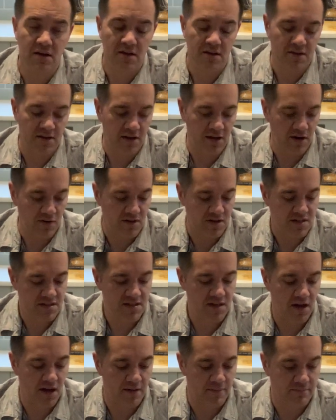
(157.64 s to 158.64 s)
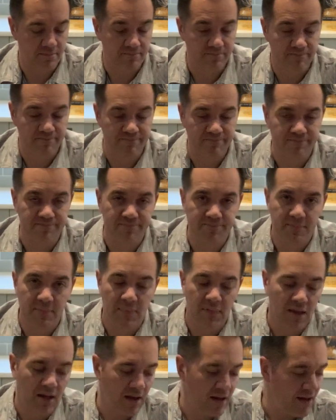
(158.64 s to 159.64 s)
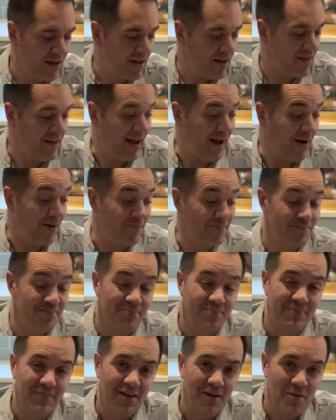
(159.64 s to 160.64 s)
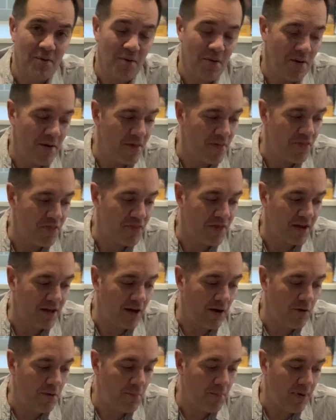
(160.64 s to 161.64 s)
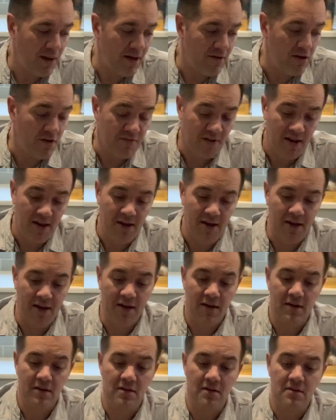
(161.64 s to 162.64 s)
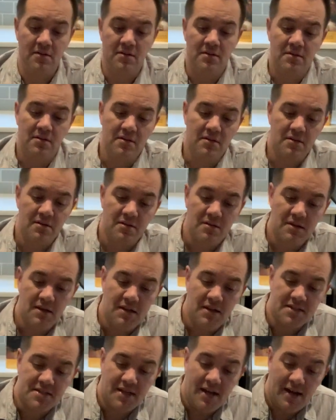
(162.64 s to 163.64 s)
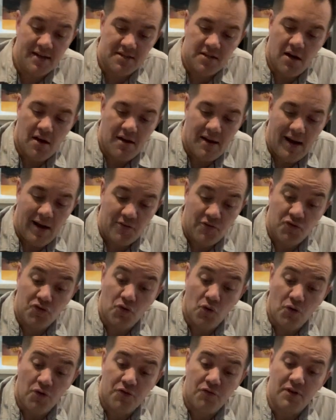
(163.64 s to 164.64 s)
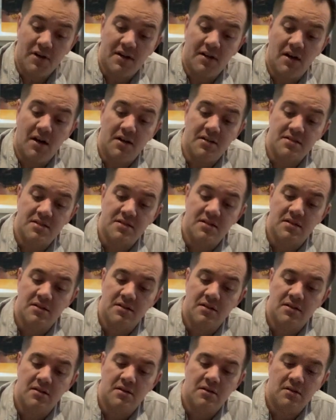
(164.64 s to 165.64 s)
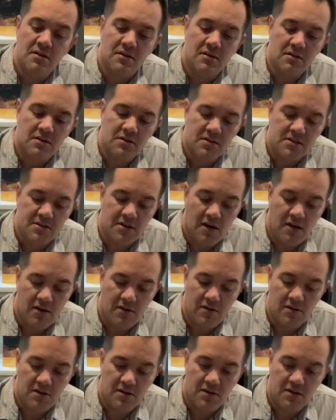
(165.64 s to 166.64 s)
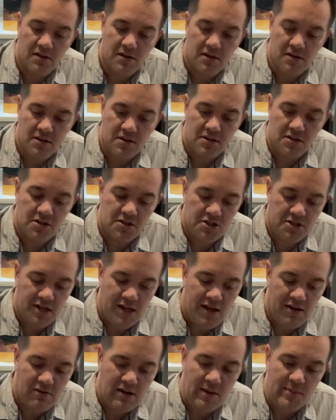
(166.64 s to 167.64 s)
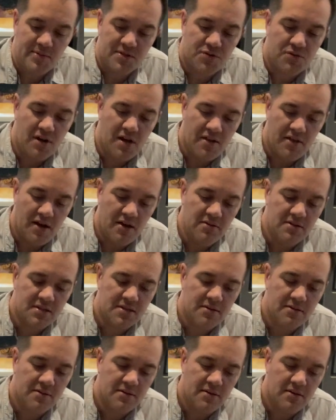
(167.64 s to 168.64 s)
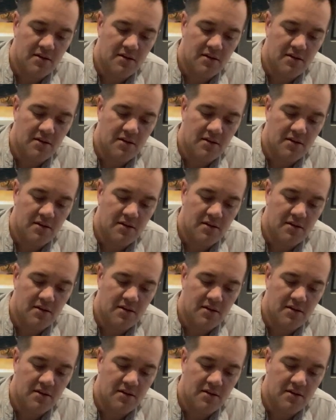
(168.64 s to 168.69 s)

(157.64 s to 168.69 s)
the current turn. Now, the current player over here, it's their turn now to draw 3 cards. So she grabs 3 of those,